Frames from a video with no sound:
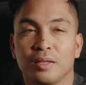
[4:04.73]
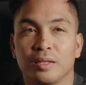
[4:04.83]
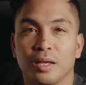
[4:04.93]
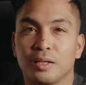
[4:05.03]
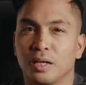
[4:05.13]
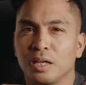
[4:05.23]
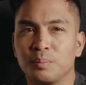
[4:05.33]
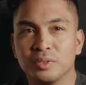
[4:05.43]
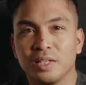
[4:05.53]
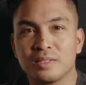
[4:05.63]
Then a
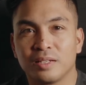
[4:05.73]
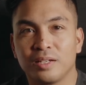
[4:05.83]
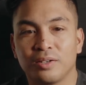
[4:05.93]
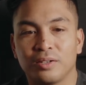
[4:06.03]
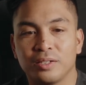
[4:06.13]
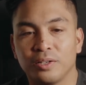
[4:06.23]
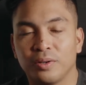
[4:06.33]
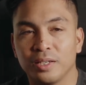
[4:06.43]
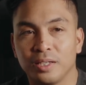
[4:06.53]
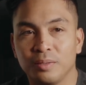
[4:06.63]
couple days later,
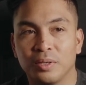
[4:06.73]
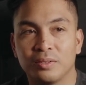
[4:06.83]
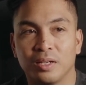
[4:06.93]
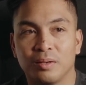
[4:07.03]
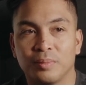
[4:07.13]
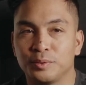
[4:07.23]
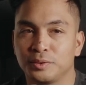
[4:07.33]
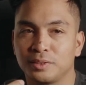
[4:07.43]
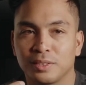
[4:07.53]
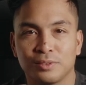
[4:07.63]
I emailed them. I
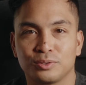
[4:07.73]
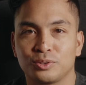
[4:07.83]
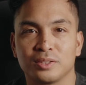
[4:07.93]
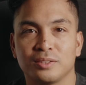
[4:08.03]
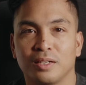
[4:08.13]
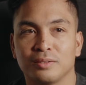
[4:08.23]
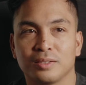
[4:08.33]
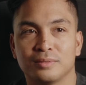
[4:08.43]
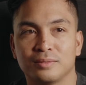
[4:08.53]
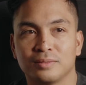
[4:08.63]
was just a little stressed out
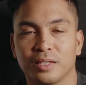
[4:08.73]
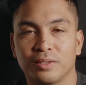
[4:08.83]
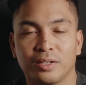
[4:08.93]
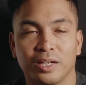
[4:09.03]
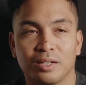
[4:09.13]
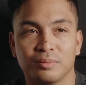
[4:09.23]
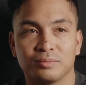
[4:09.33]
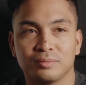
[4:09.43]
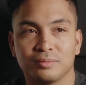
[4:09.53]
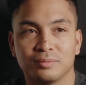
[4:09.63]
because I thought I had a
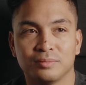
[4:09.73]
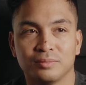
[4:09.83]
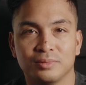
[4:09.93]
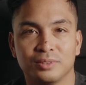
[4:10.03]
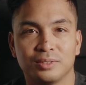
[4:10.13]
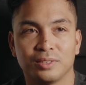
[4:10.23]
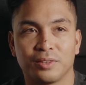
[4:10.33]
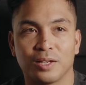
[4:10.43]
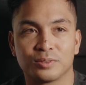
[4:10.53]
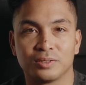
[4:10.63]

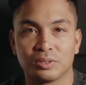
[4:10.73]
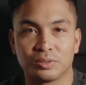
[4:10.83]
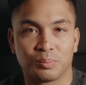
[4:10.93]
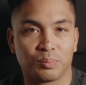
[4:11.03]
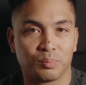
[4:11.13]
$1,000